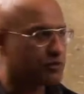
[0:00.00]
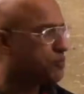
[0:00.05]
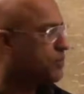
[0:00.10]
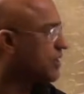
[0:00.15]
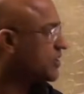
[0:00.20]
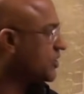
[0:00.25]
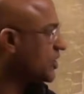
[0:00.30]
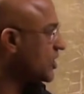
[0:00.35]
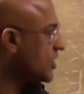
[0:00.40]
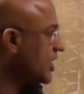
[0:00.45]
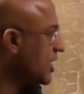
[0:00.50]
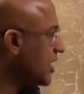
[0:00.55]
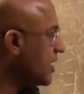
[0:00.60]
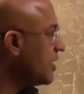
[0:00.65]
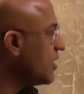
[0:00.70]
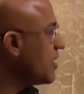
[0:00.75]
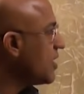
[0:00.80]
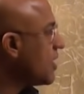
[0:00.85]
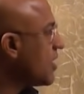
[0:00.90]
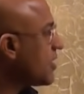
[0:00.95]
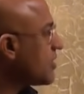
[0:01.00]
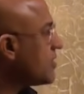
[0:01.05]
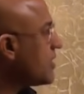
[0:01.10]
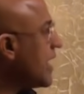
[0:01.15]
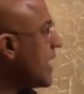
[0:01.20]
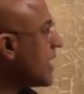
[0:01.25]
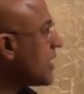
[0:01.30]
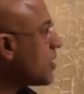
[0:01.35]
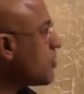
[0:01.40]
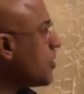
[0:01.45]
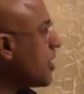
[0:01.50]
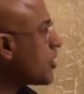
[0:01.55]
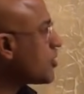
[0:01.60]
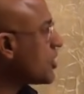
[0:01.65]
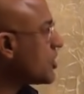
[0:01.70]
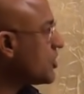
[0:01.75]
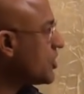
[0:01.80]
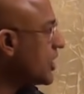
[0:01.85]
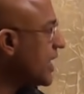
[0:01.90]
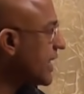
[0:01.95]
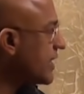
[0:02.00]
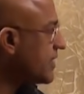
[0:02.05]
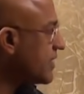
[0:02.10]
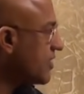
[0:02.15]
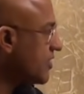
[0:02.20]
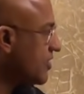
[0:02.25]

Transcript: to mention here that about the genetic